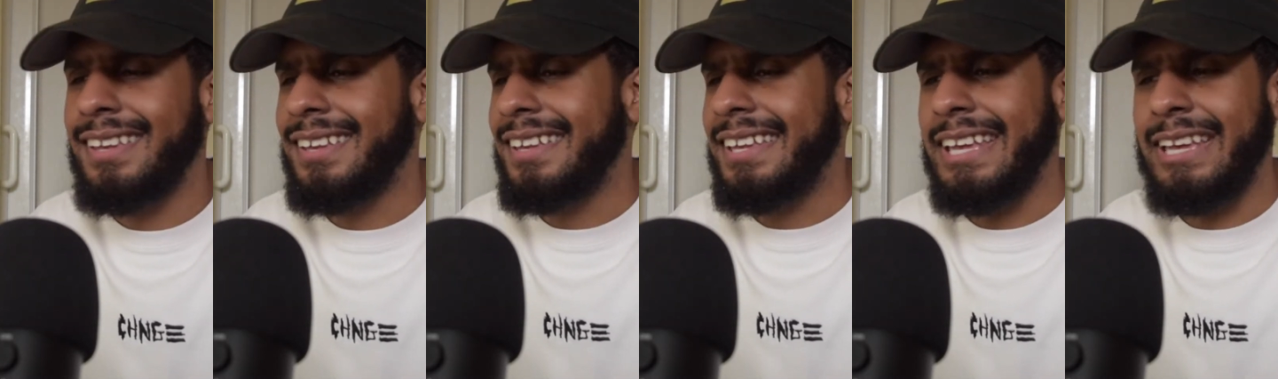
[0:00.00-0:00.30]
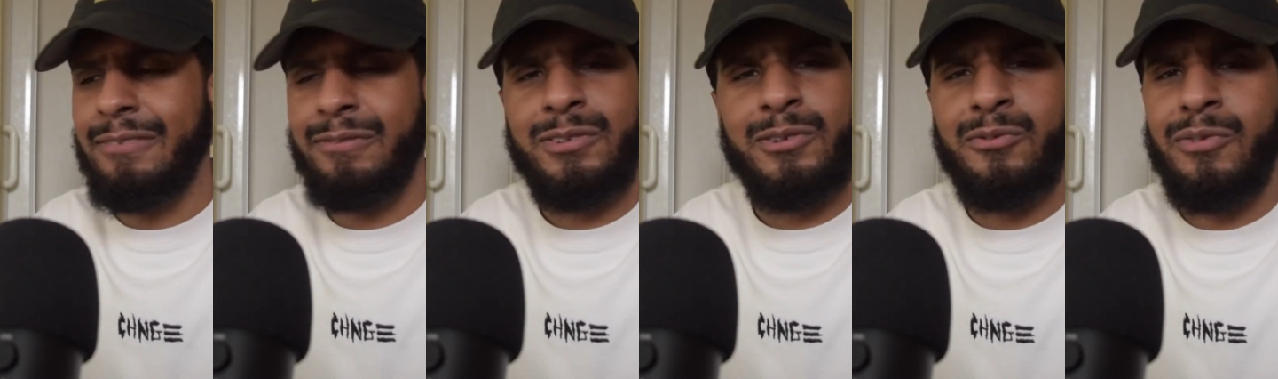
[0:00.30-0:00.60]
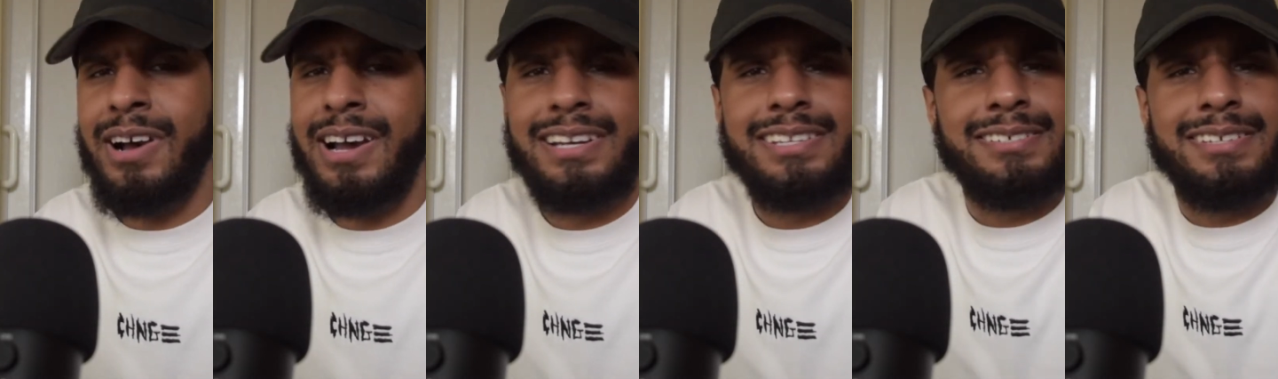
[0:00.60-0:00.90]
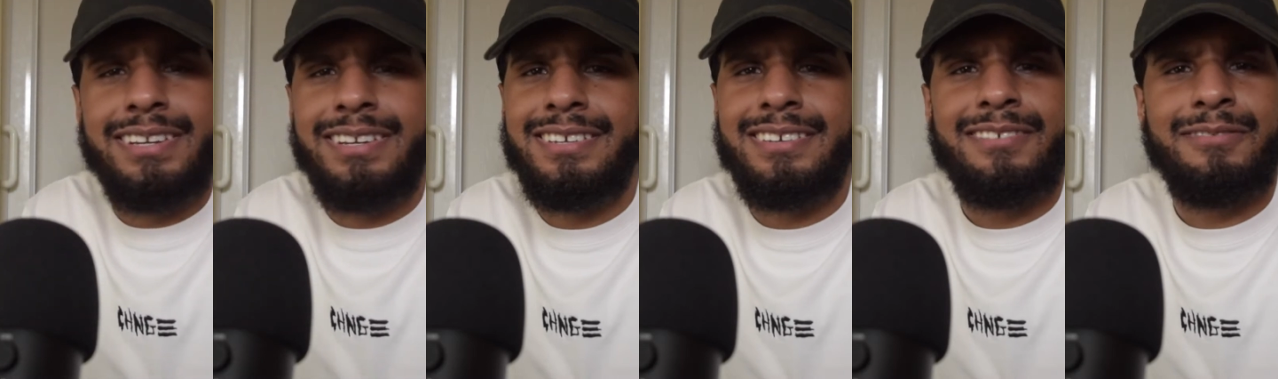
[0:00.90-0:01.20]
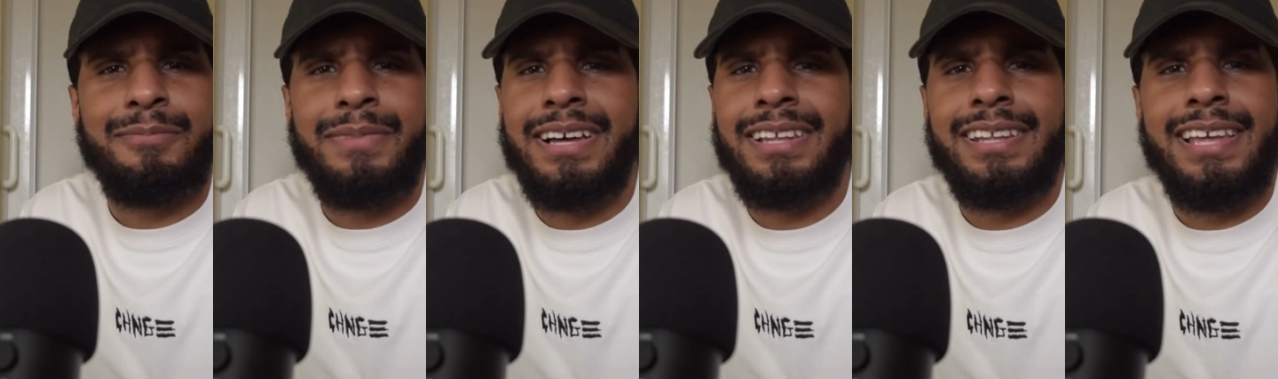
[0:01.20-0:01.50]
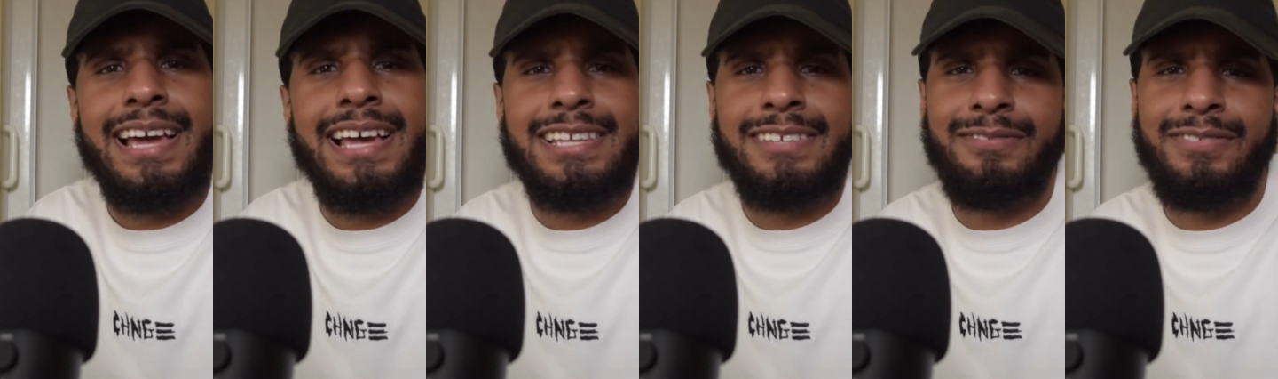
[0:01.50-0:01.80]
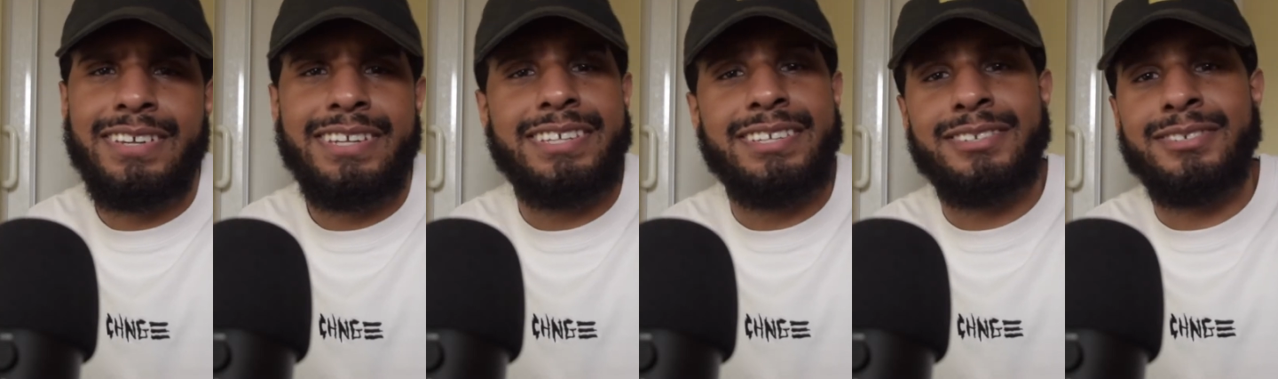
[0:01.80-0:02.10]
If you watch any of my last
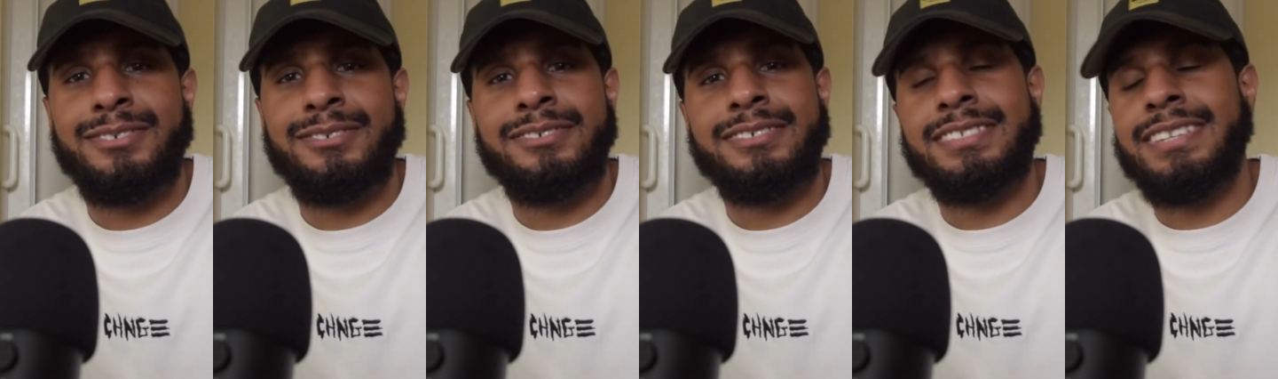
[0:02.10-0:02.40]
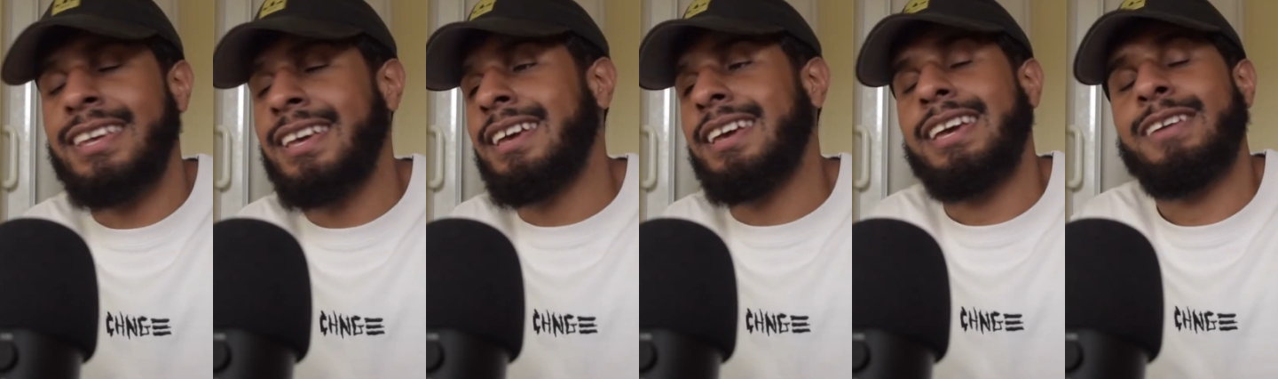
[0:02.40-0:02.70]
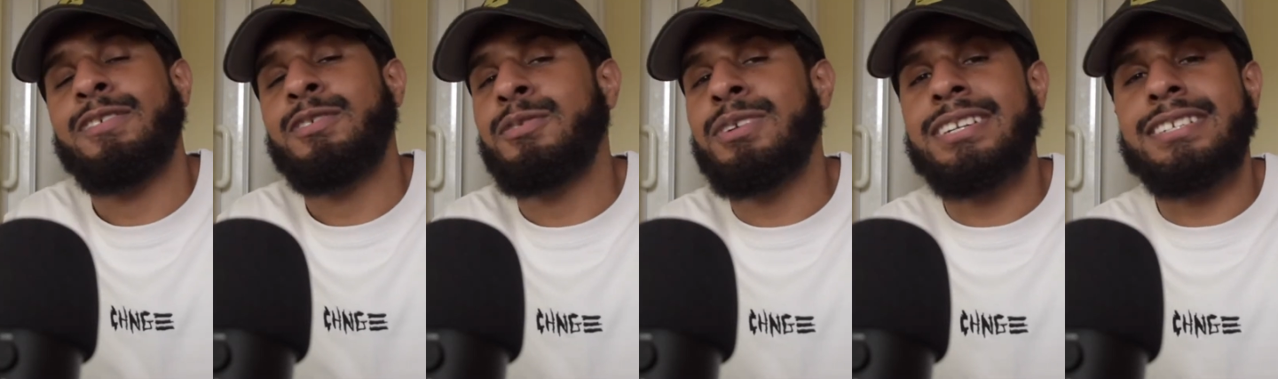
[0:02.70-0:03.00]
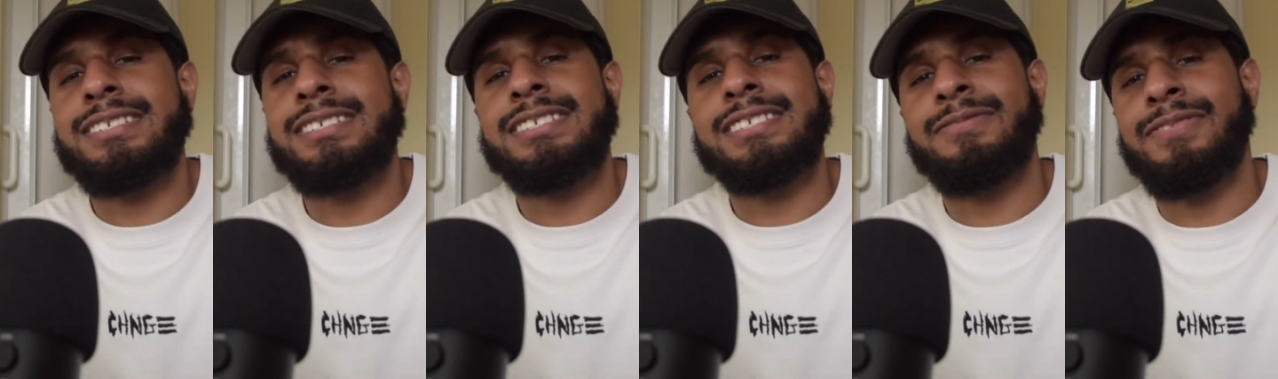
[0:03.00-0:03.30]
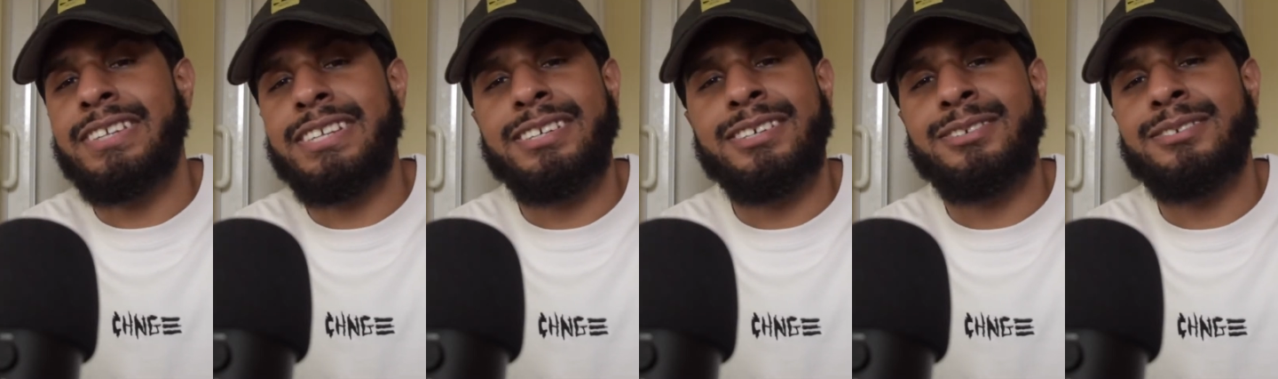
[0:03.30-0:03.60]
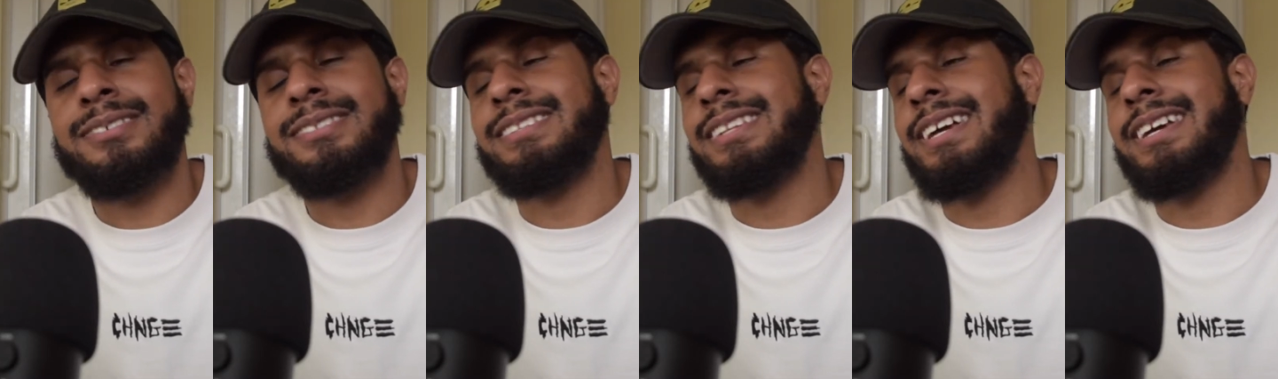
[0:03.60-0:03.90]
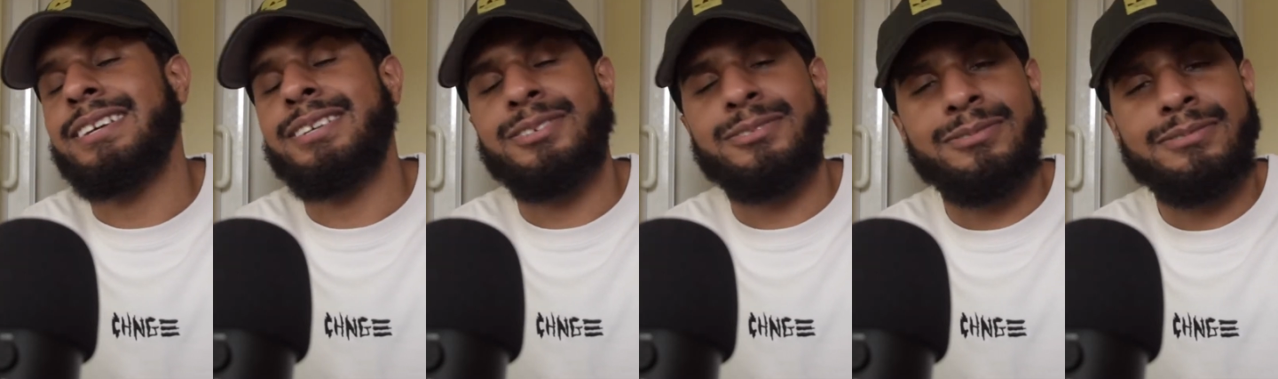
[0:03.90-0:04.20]
videos, if you're watching this video,
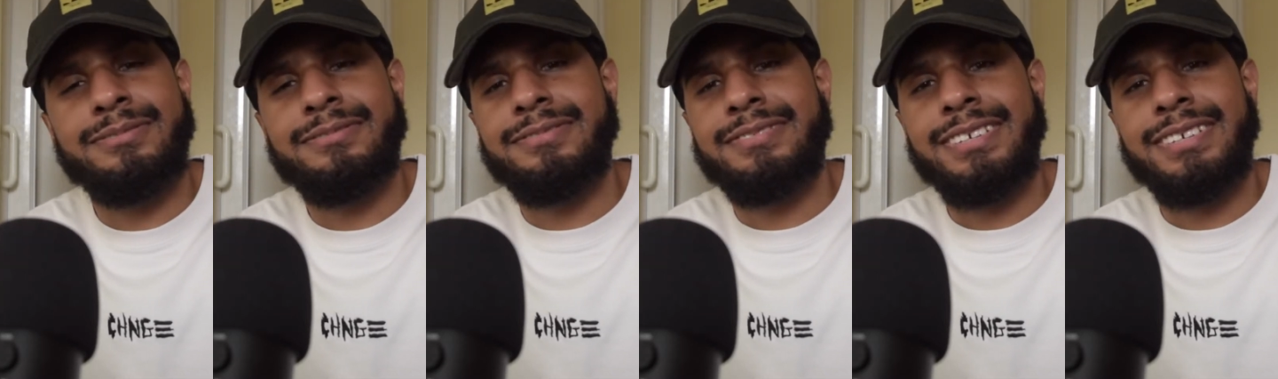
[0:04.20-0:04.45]
thank you